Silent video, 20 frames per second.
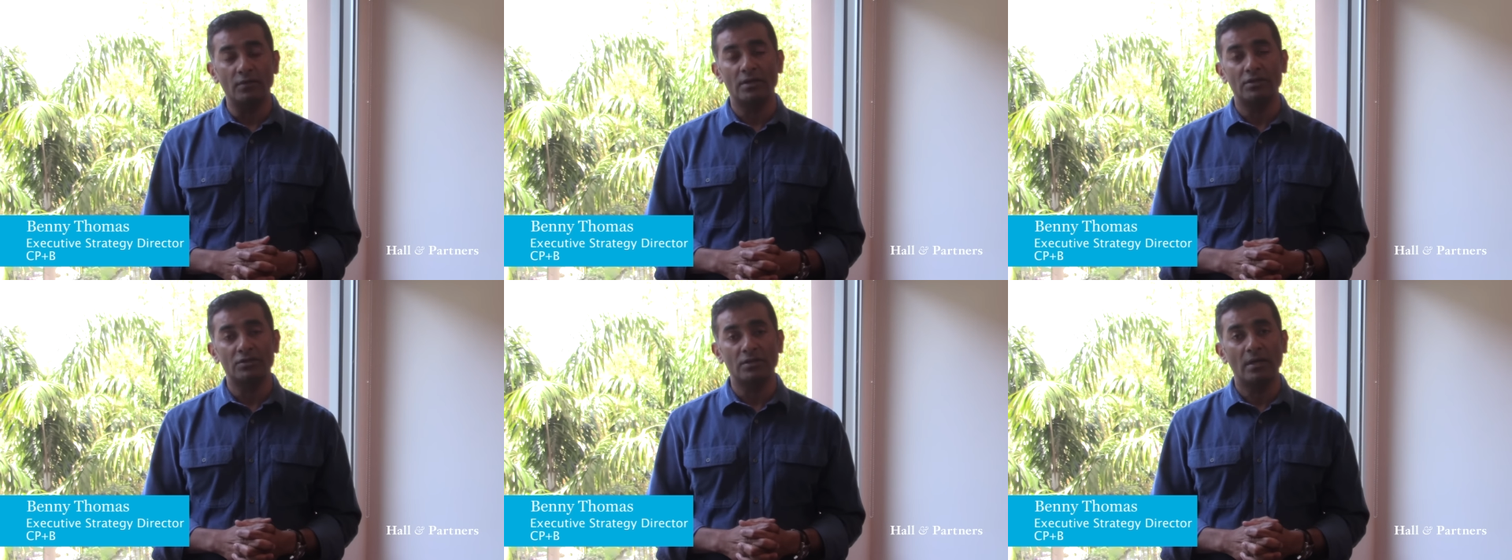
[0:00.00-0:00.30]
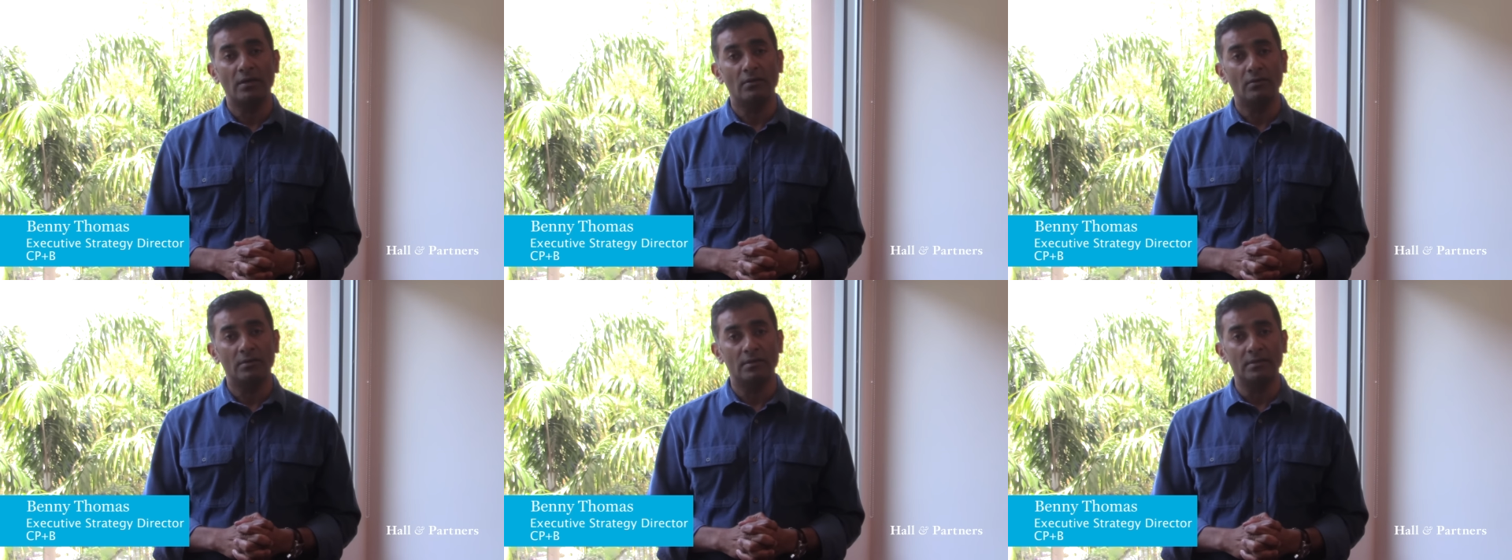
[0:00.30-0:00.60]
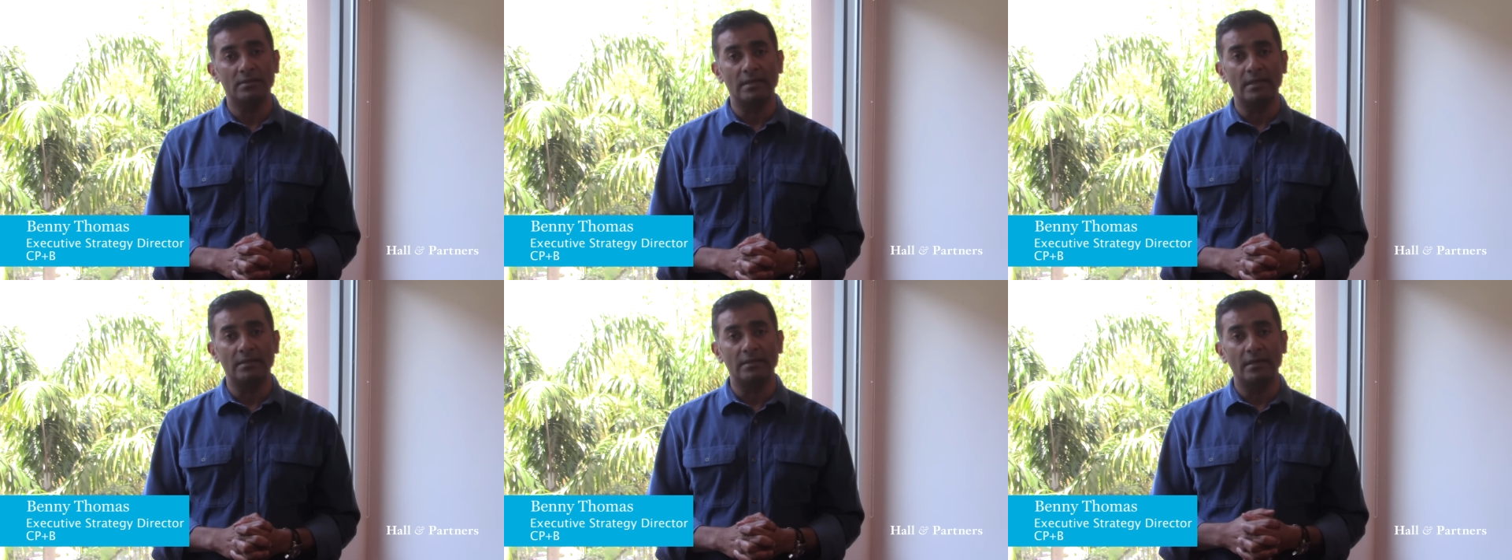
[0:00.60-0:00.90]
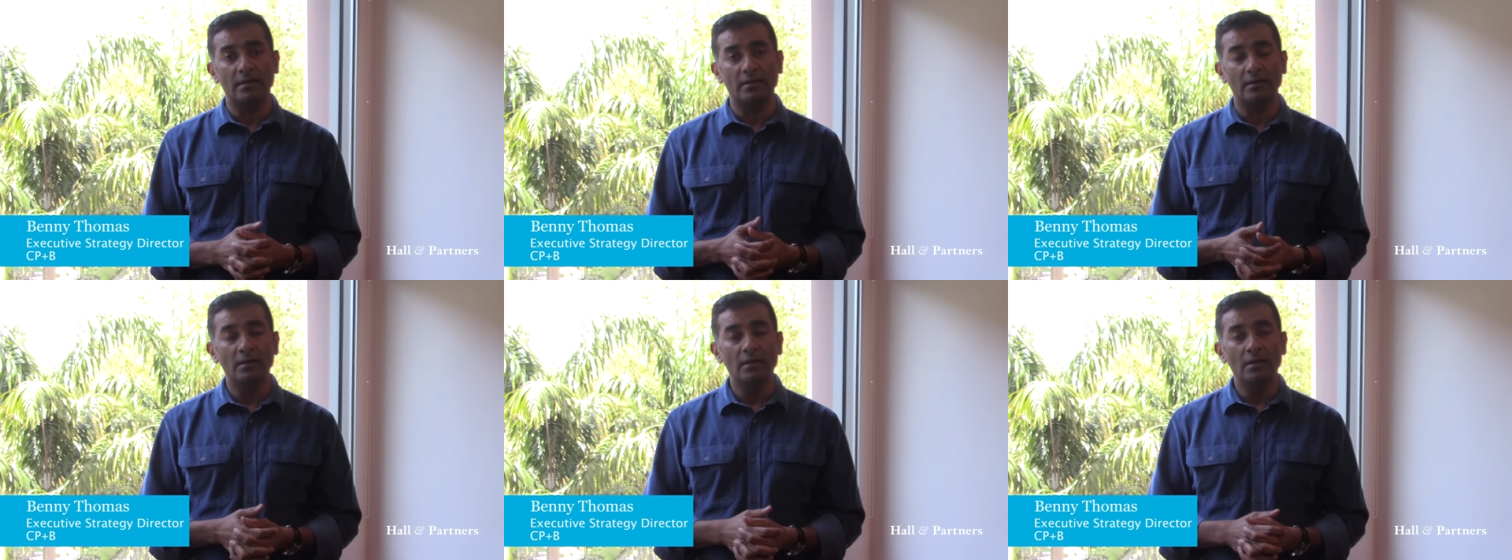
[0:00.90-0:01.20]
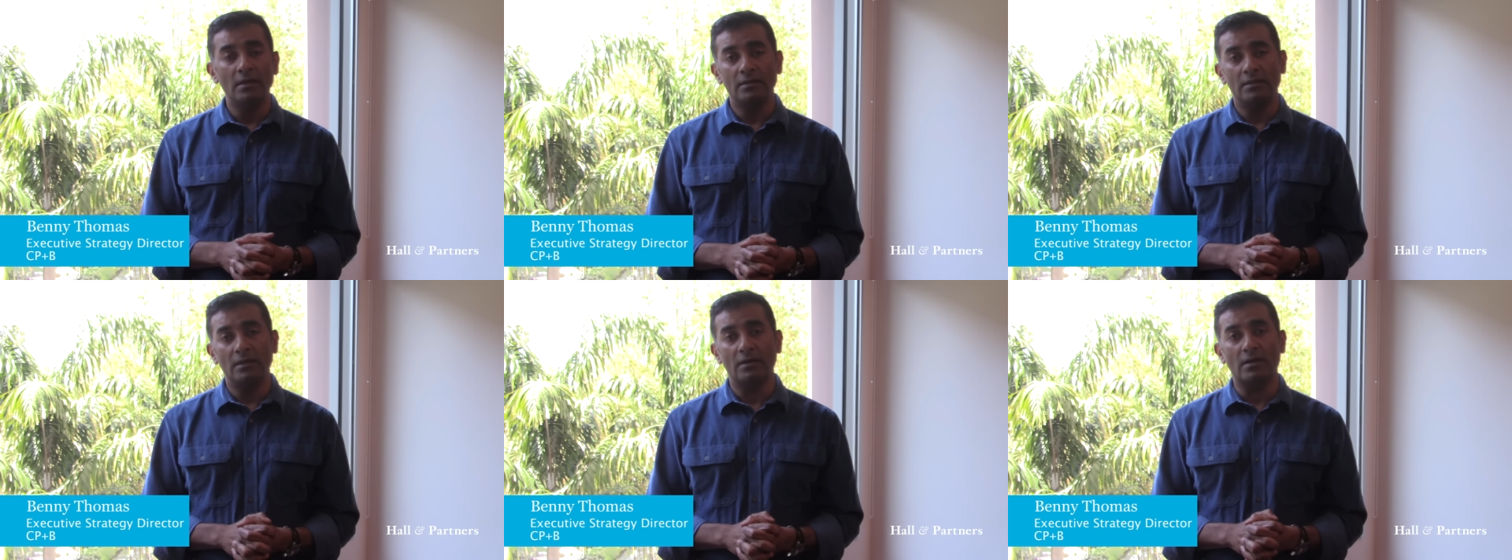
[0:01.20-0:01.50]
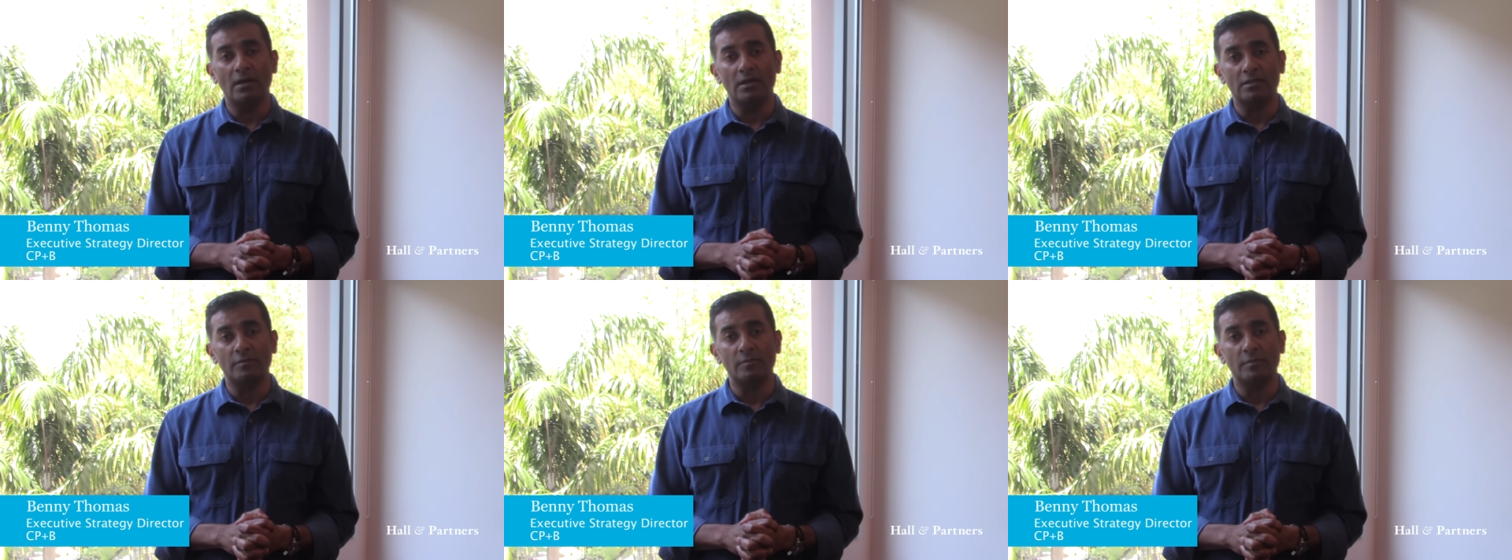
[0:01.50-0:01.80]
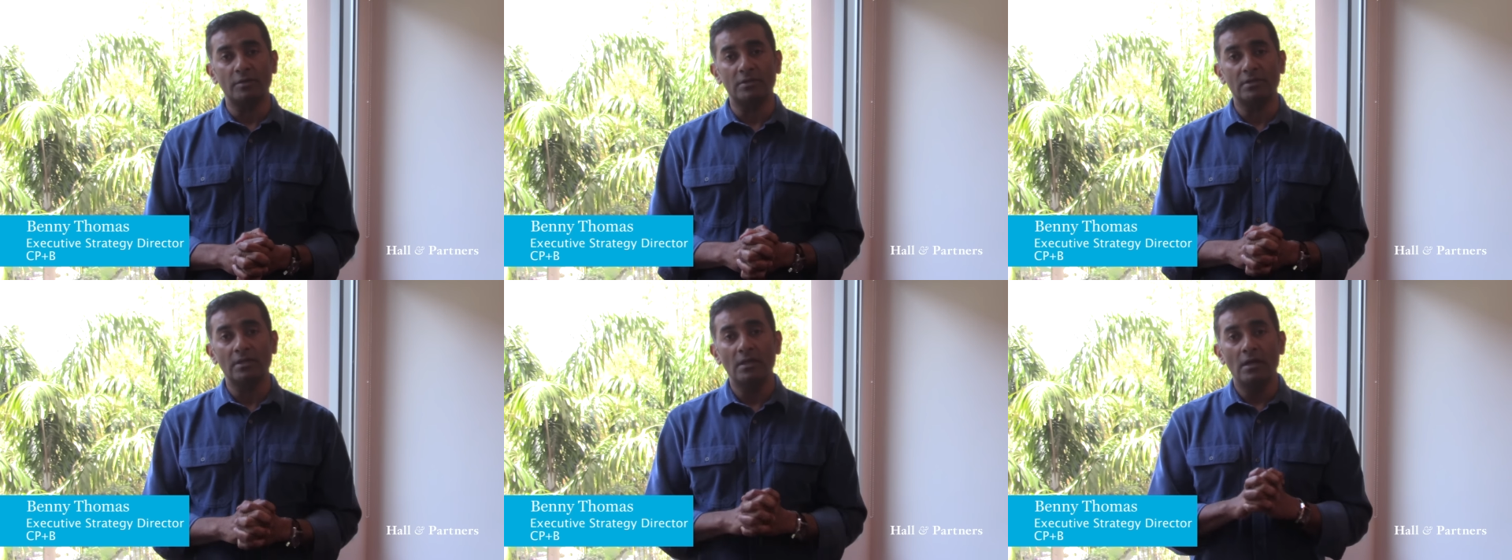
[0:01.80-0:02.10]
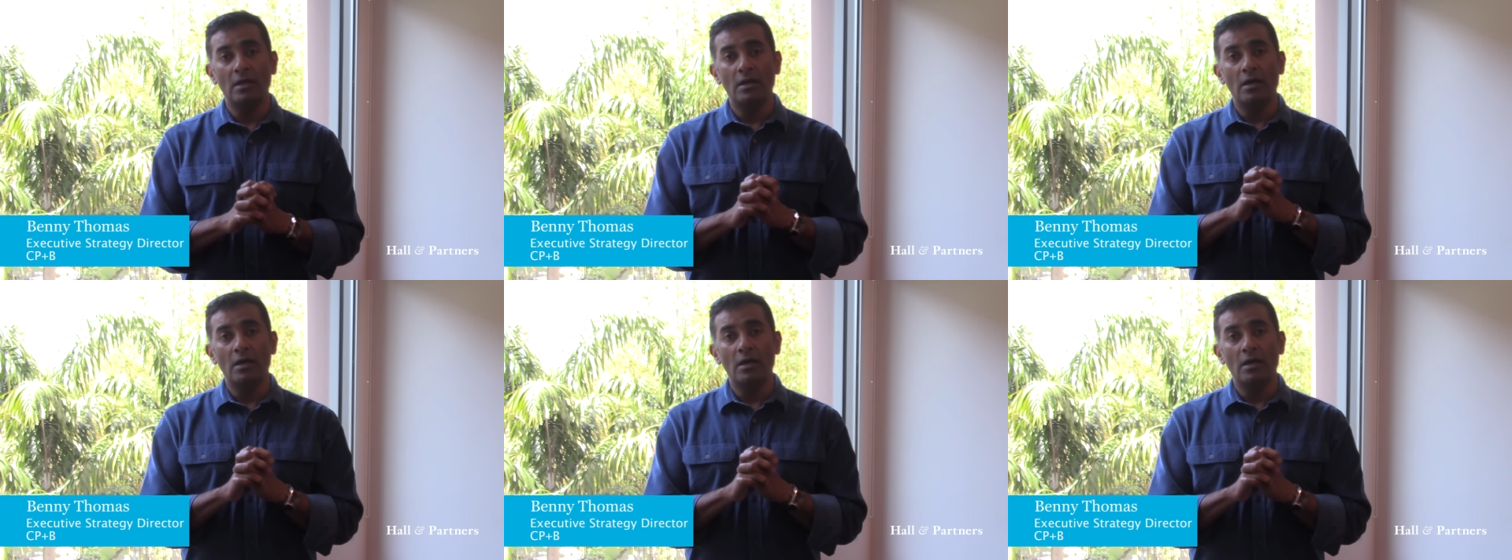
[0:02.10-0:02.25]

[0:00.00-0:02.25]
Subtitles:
shareholders and their customers.